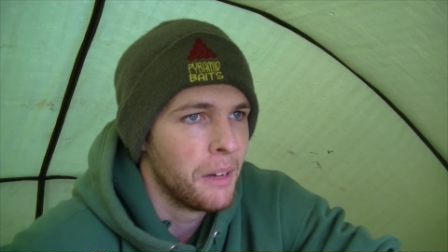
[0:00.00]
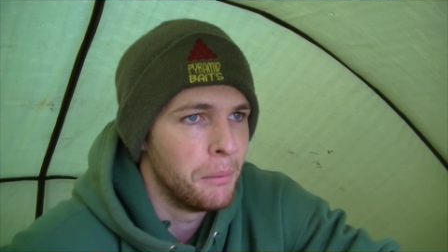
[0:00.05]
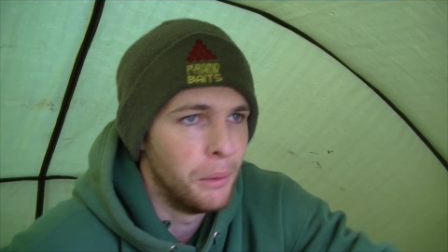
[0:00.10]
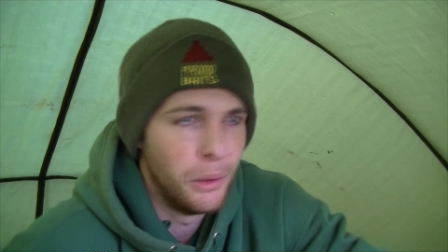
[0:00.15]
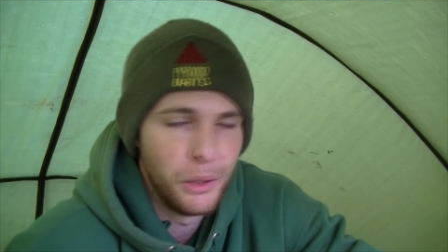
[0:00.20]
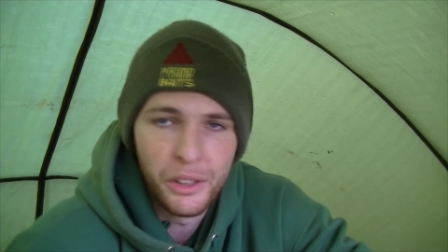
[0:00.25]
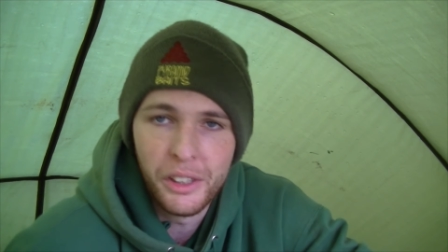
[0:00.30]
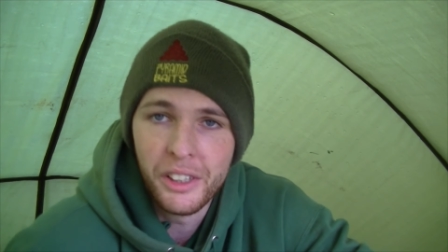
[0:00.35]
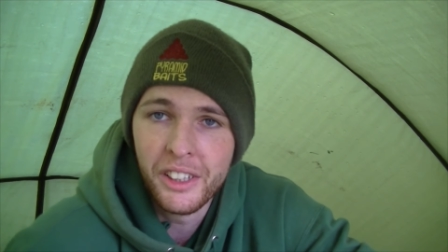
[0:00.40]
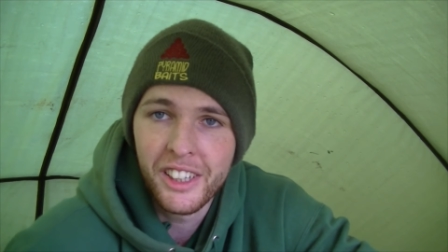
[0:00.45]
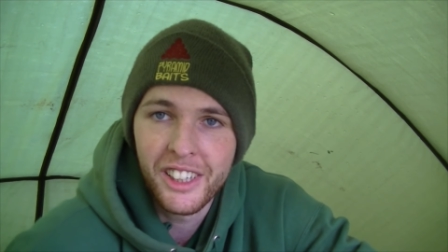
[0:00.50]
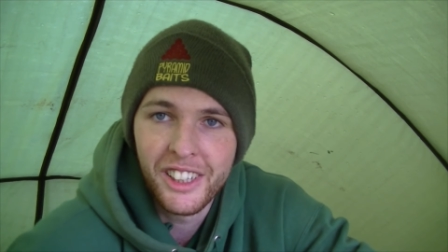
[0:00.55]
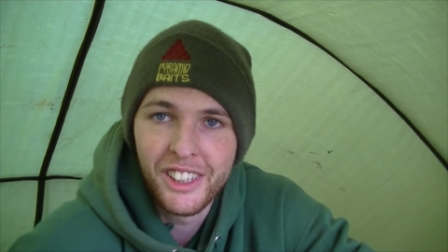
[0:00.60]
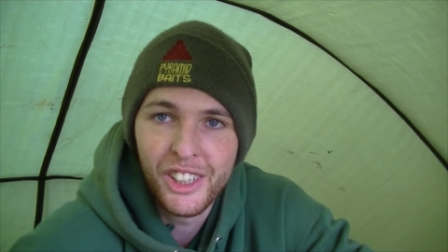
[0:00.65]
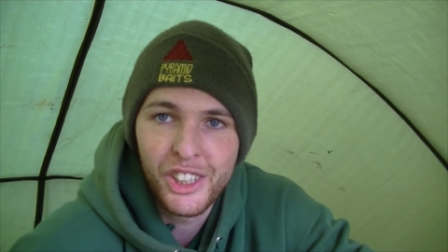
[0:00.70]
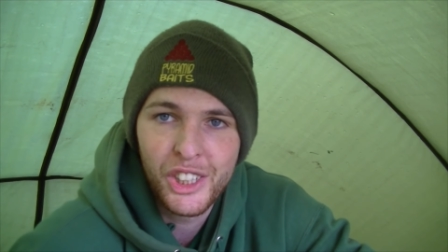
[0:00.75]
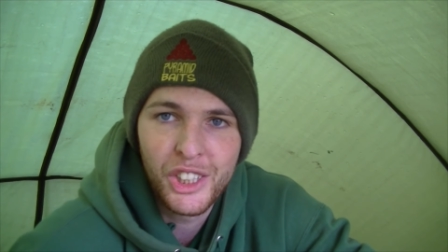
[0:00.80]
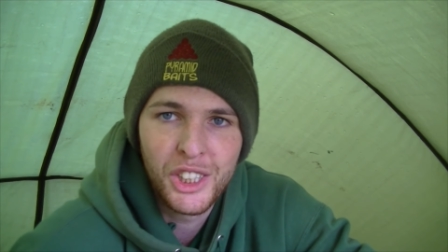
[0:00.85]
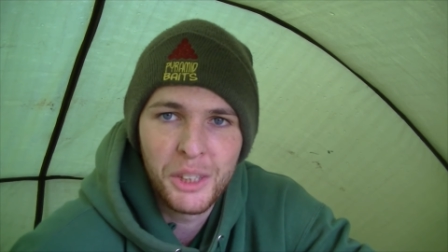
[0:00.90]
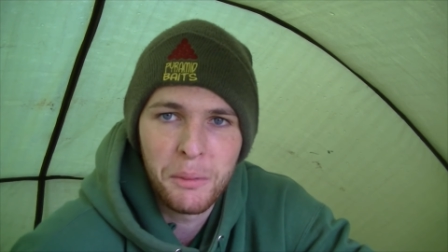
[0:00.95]
but
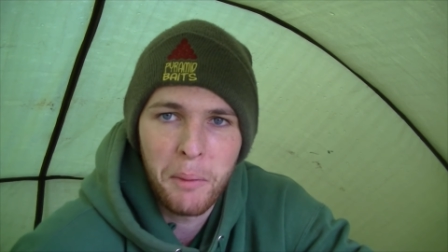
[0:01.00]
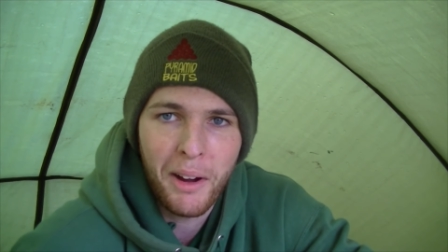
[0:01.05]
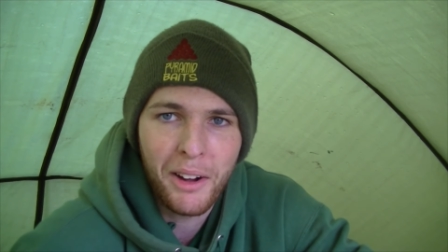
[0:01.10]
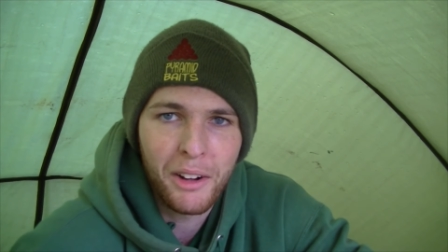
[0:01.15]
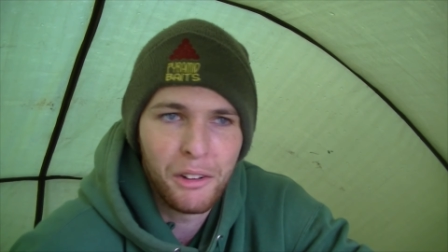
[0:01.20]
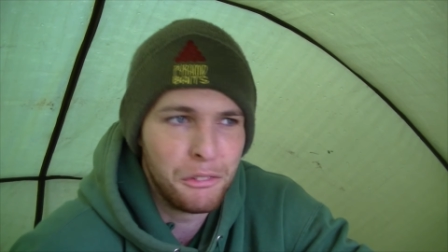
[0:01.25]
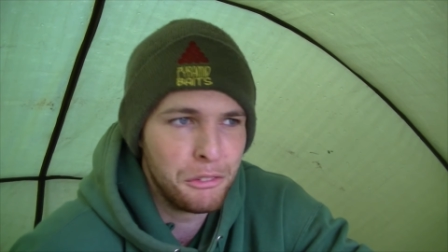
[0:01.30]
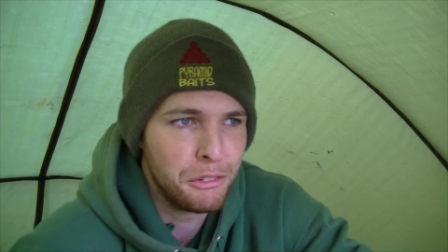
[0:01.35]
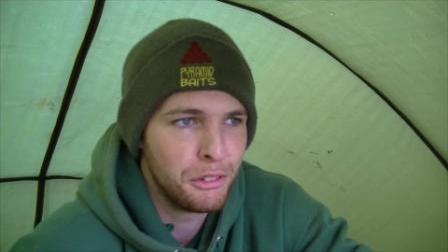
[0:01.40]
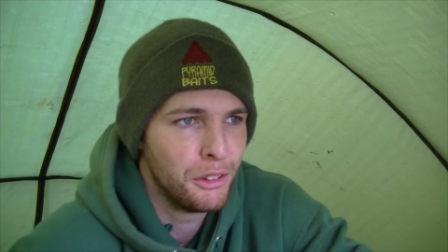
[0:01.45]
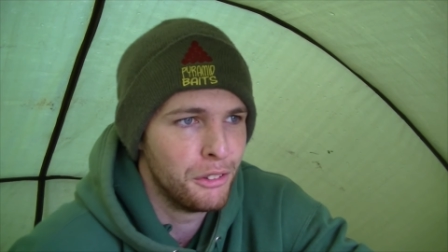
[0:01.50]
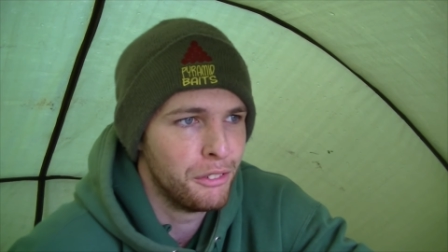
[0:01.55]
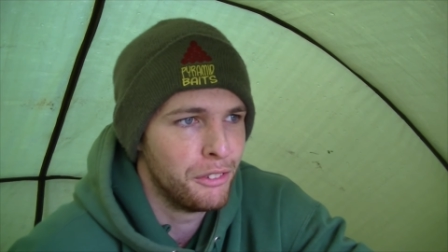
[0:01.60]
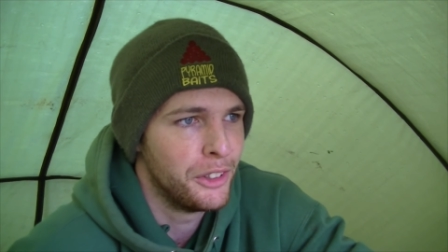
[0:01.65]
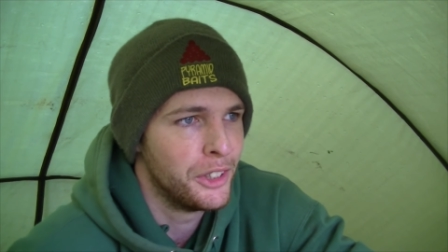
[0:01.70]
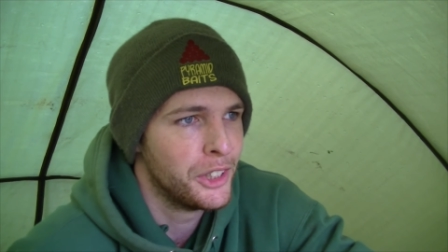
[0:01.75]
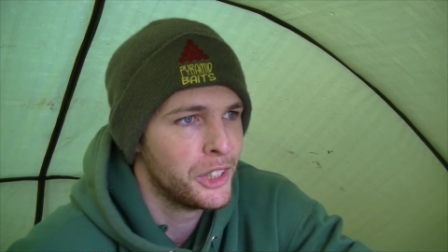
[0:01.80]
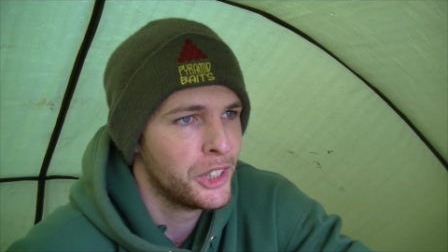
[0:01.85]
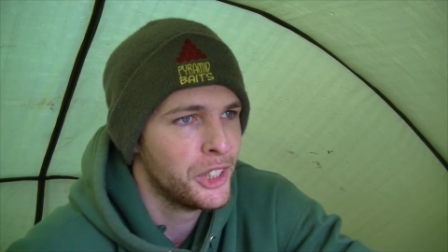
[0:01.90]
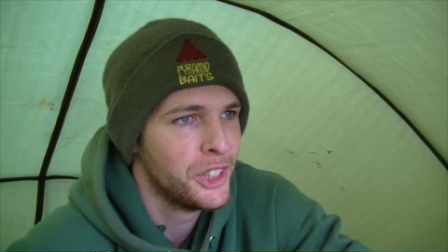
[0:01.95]
conditions are bang on for a
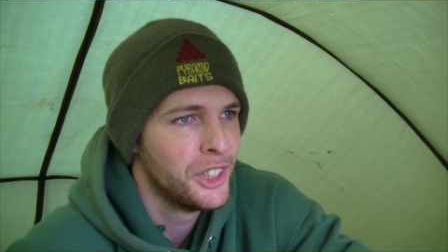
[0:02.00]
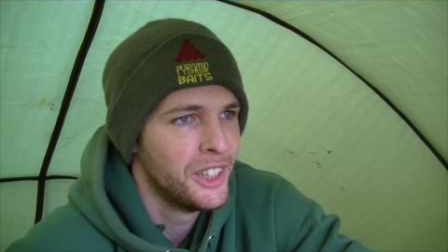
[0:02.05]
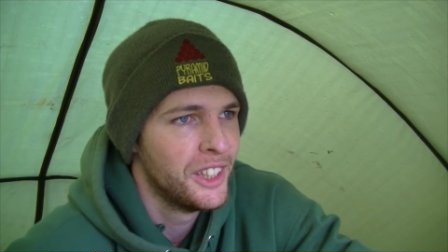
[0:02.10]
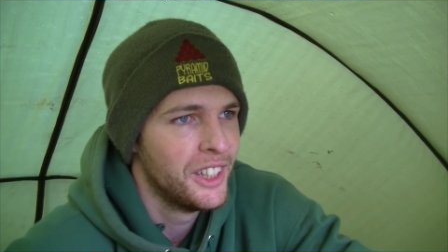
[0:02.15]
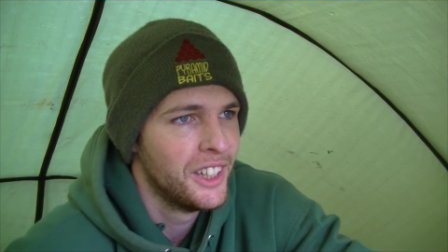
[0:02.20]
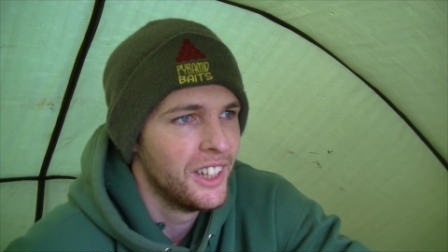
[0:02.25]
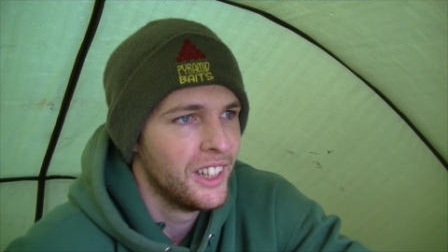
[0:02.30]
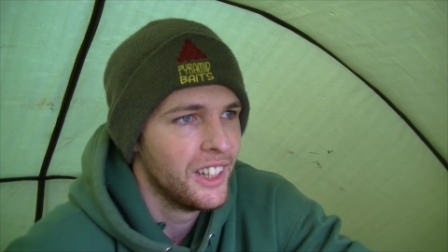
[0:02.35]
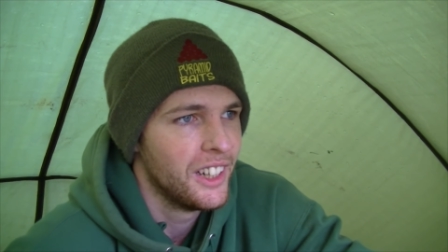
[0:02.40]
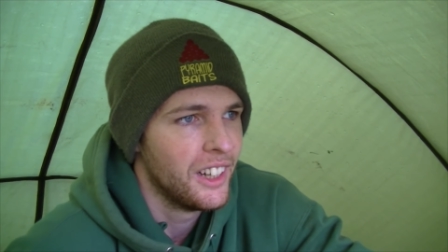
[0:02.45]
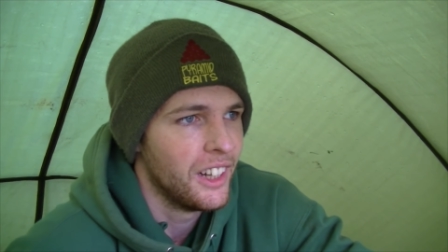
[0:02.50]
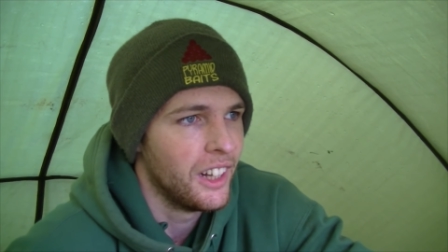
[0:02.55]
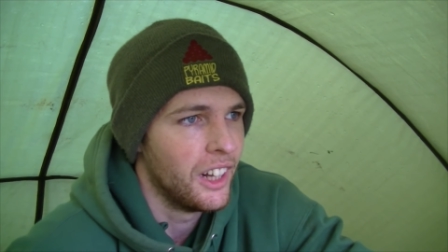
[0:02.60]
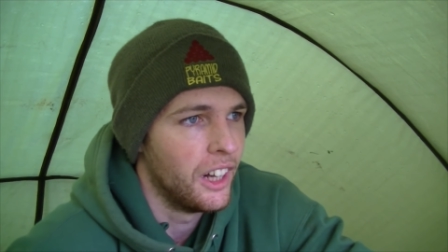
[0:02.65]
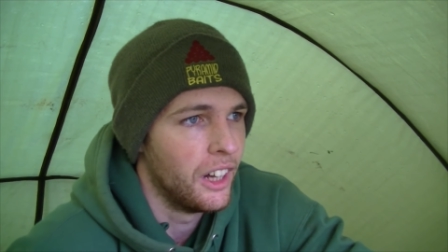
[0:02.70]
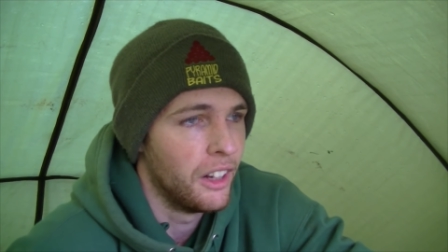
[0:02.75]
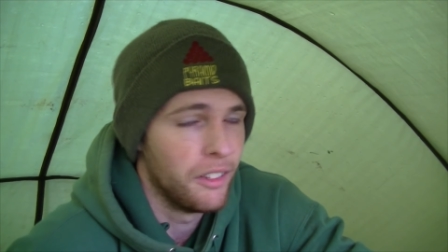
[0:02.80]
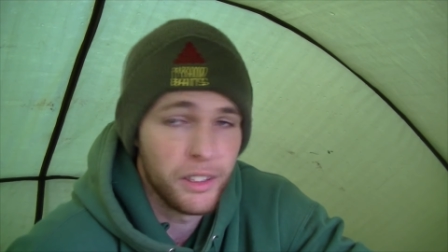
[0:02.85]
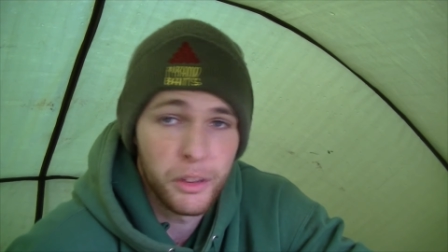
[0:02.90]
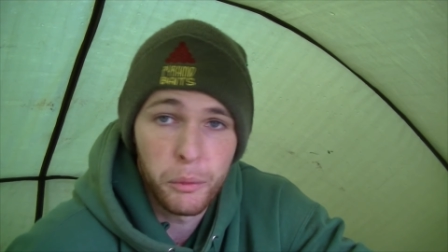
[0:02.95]
fish.
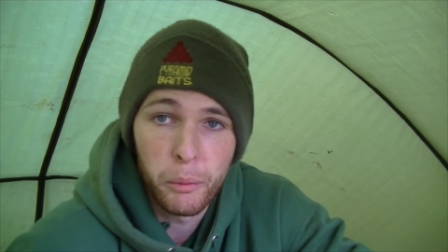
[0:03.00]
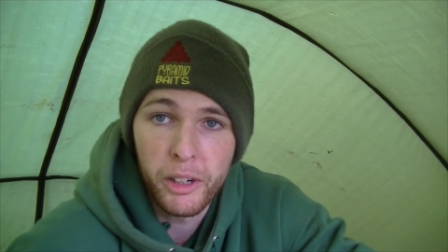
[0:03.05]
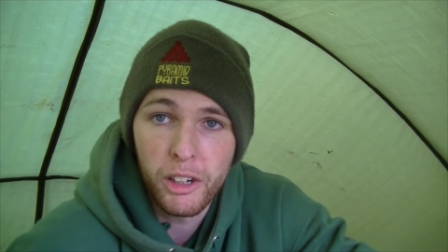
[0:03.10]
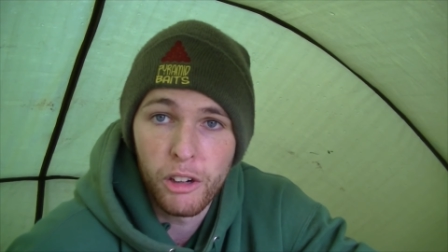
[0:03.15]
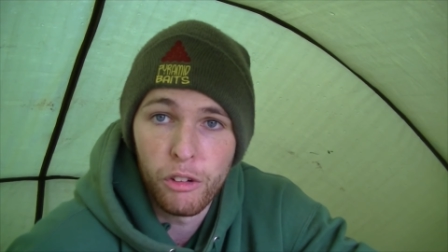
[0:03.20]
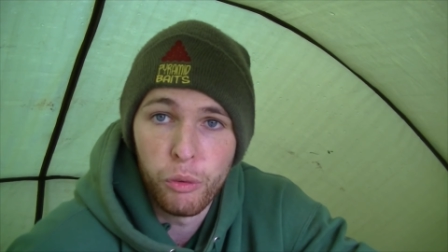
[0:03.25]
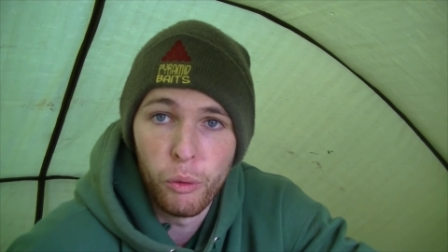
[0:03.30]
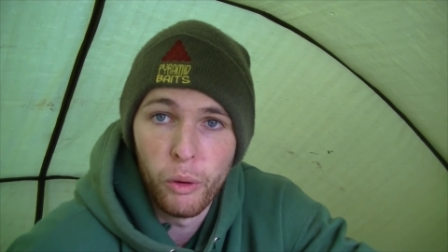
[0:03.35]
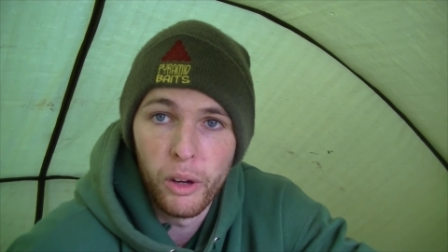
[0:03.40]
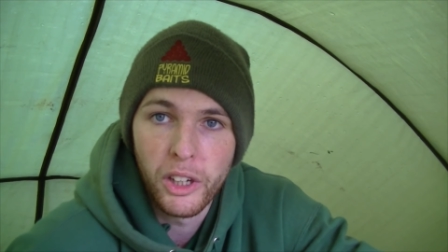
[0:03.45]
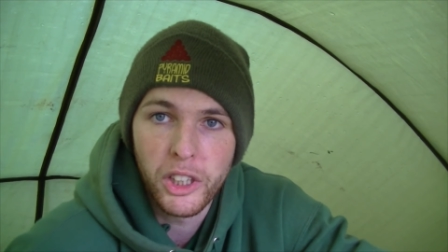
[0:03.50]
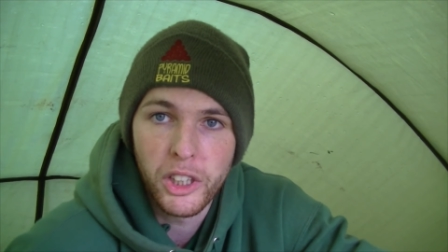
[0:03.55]
I've had the week off work,